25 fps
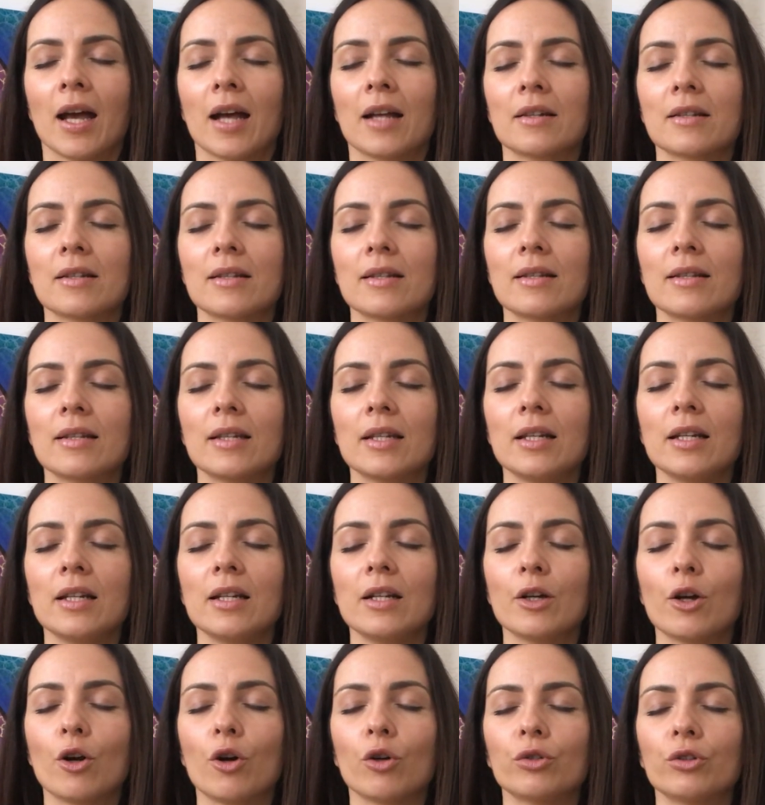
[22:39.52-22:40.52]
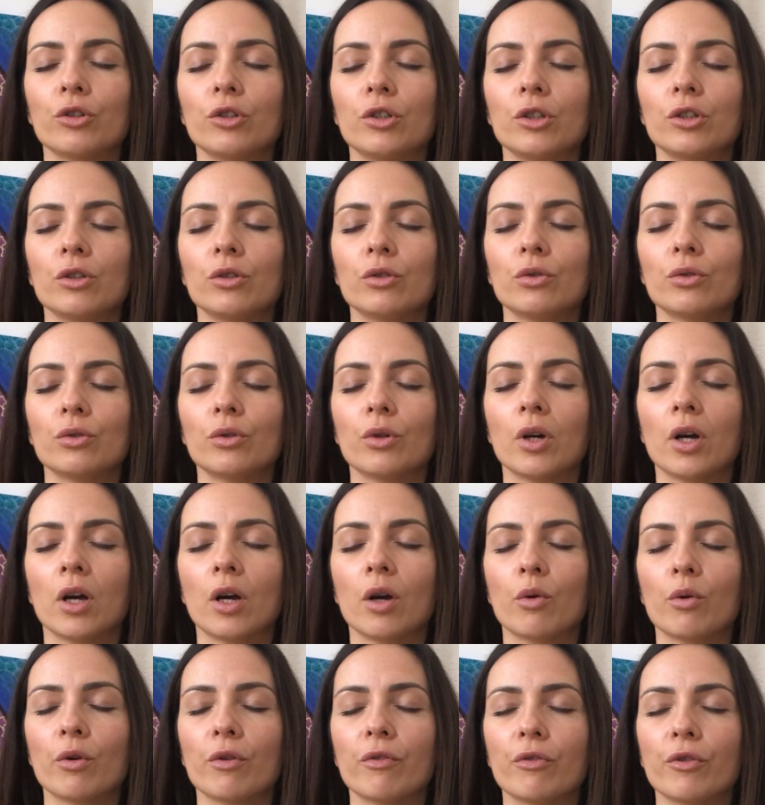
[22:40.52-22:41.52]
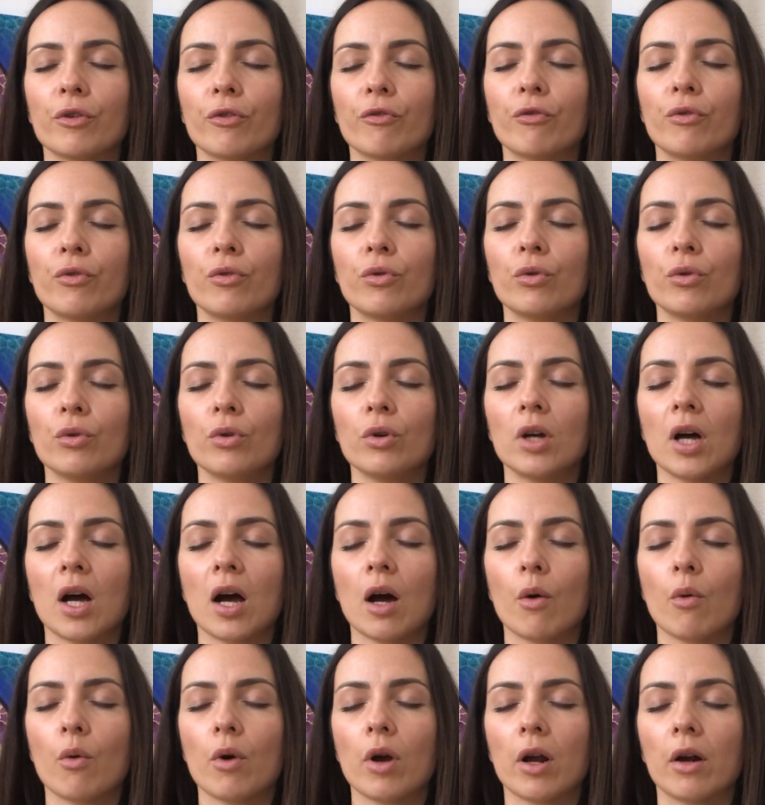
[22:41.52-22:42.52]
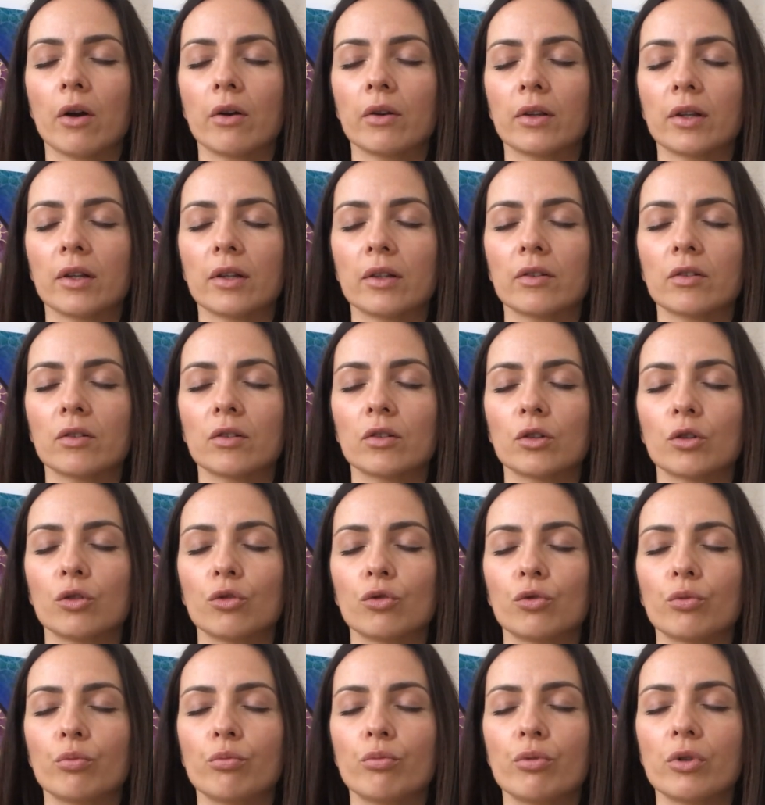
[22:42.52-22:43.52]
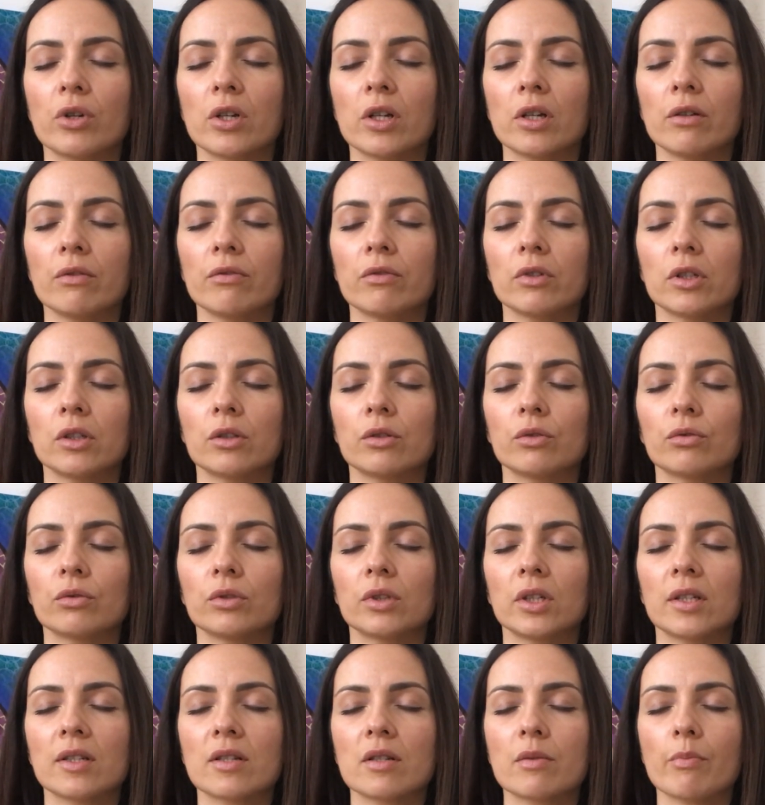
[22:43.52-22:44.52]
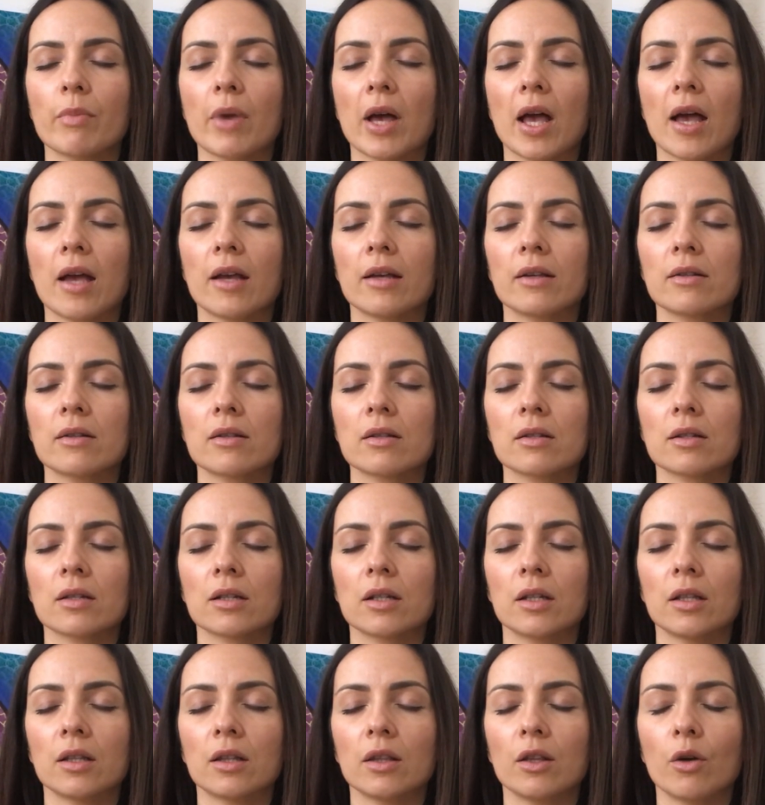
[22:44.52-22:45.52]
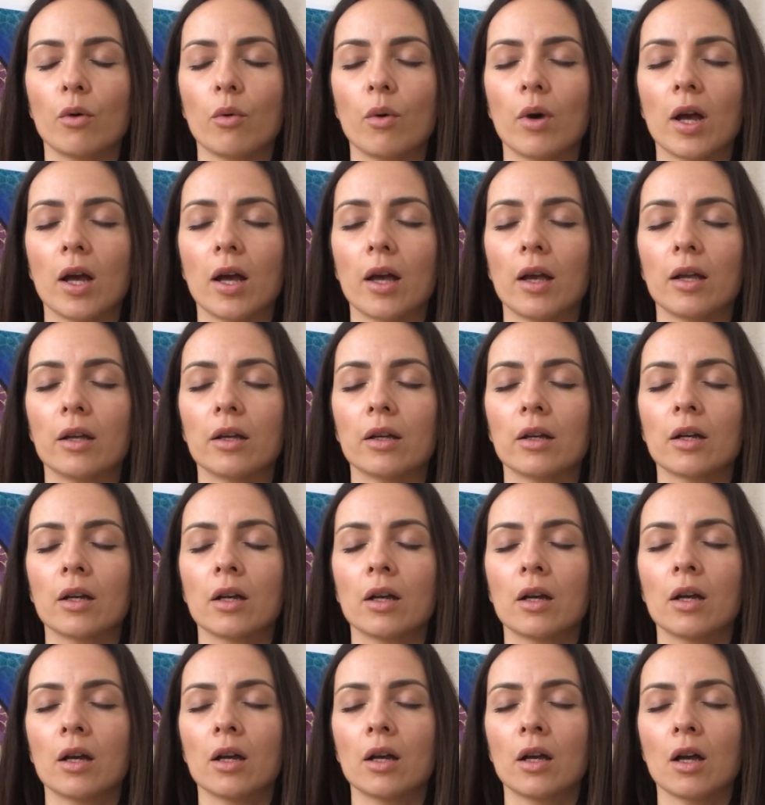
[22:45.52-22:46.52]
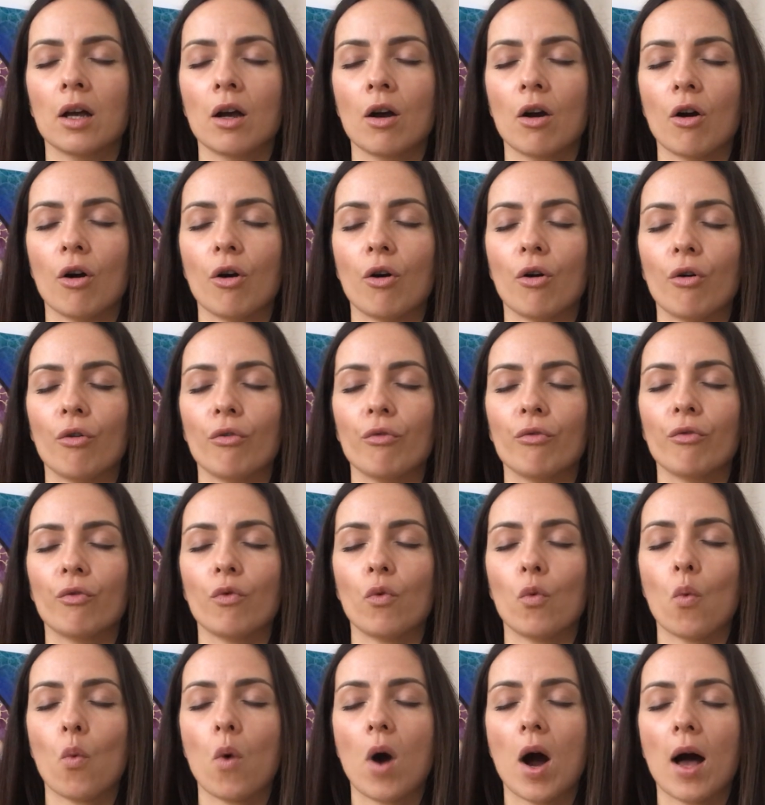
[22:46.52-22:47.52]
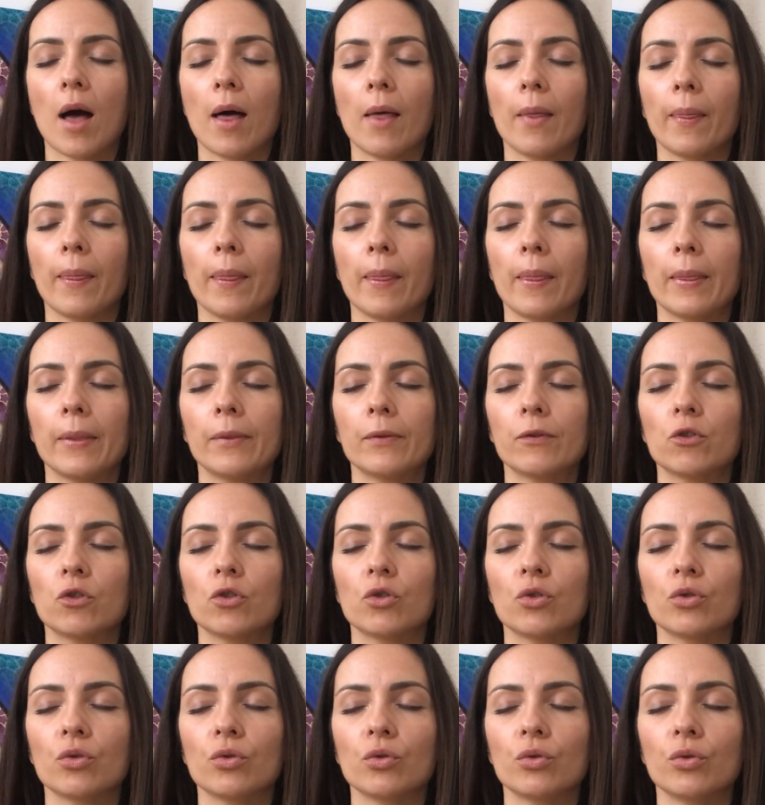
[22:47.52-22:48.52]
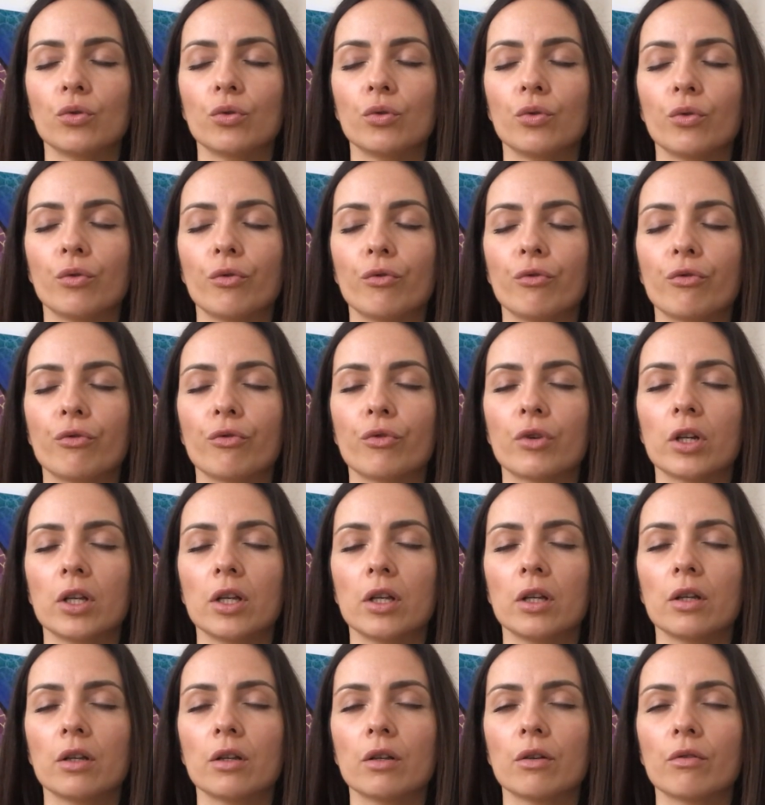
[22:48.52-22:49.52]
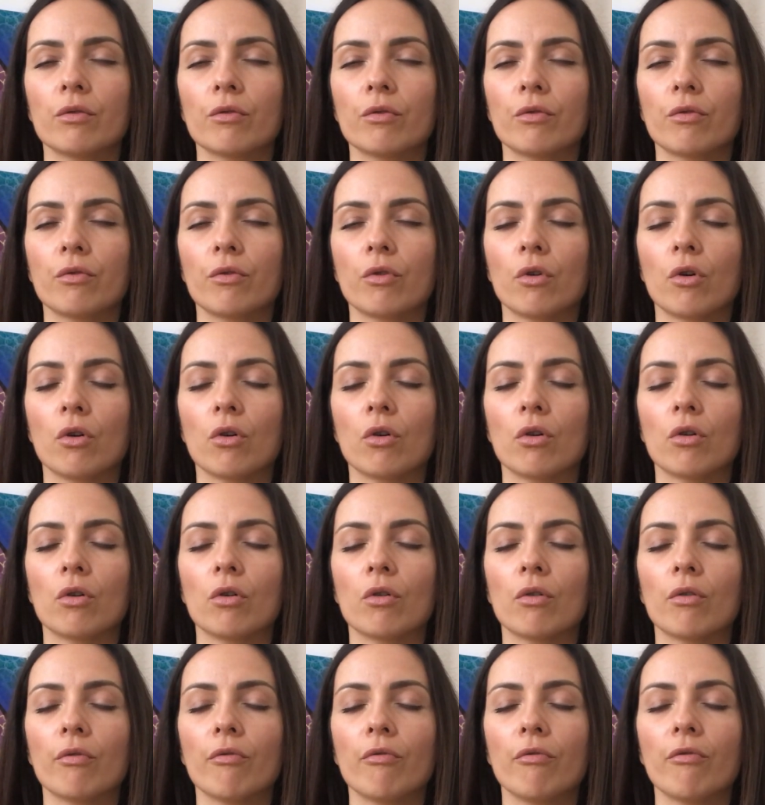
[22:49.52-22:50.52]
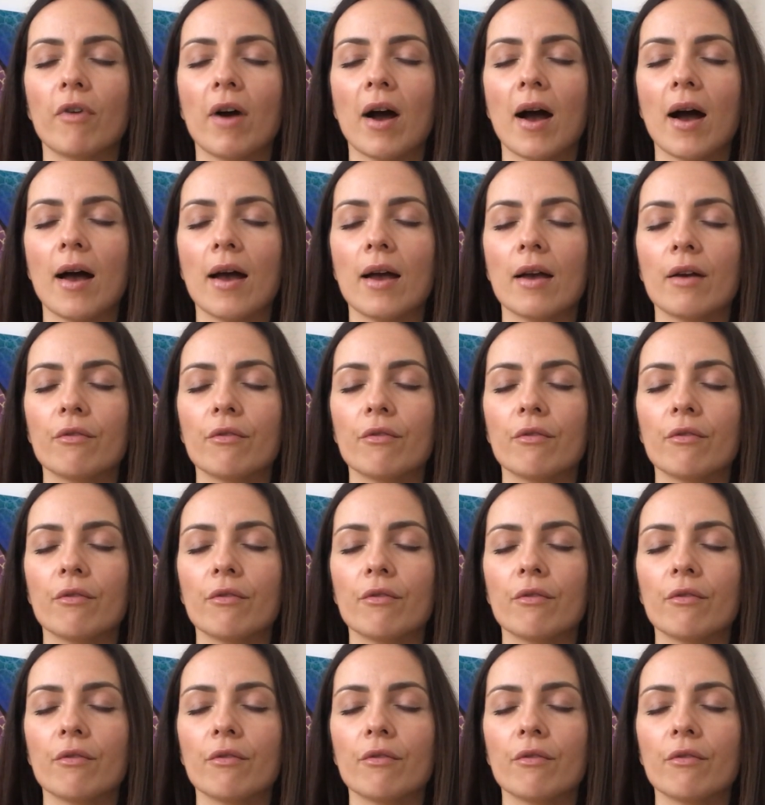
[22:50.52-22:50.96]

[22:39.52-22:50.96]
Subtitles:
And still continue with full awareness to breathe into that space in the way of 1, 2, 3, 4, 5,